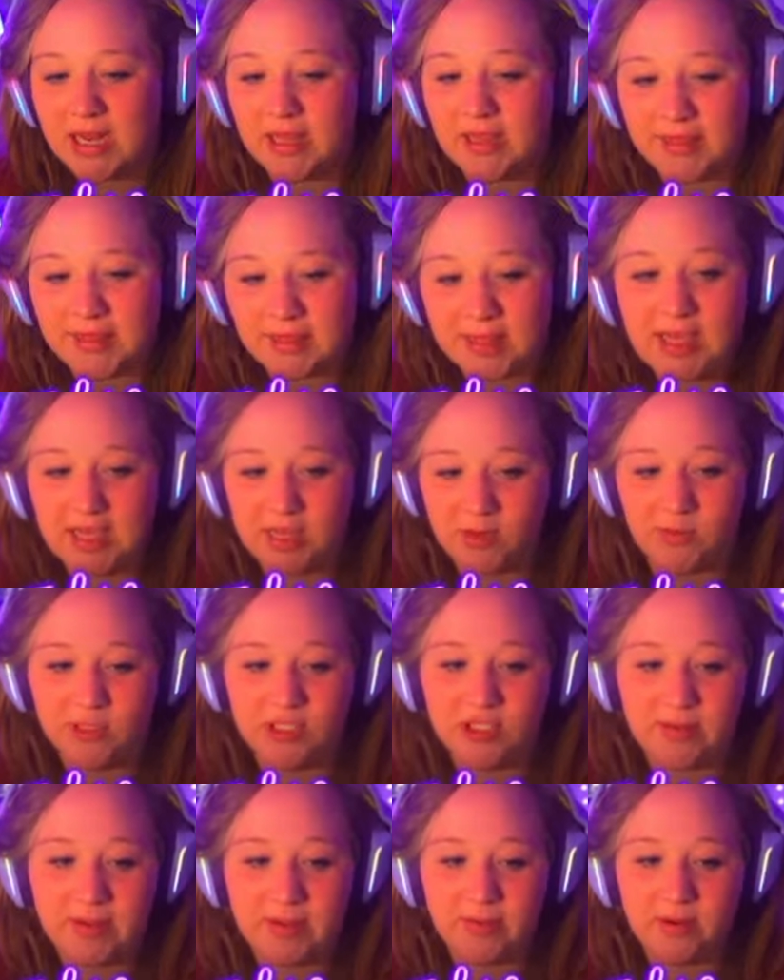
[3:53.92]
think we should
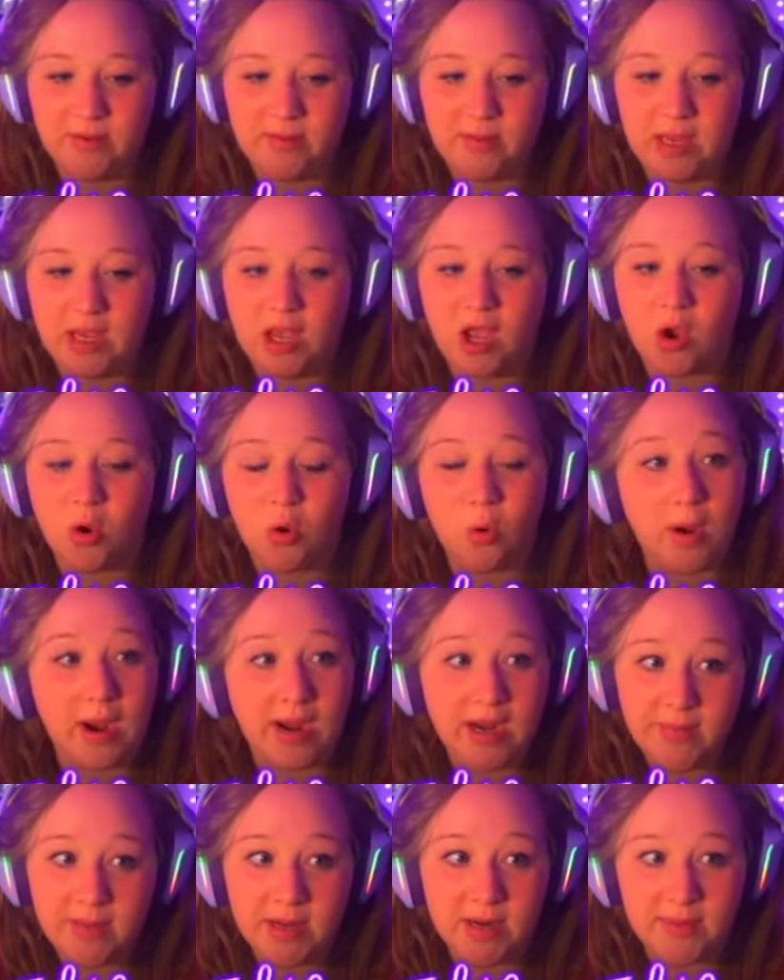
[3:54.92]
be able to make quite
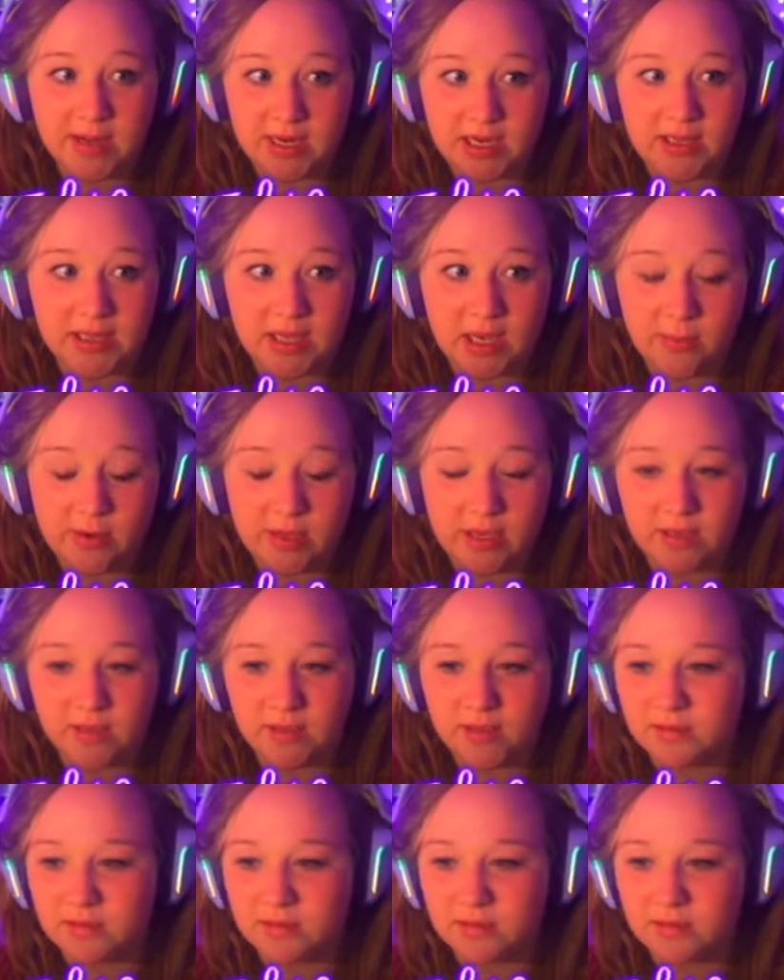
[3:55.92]
a bit of money that way.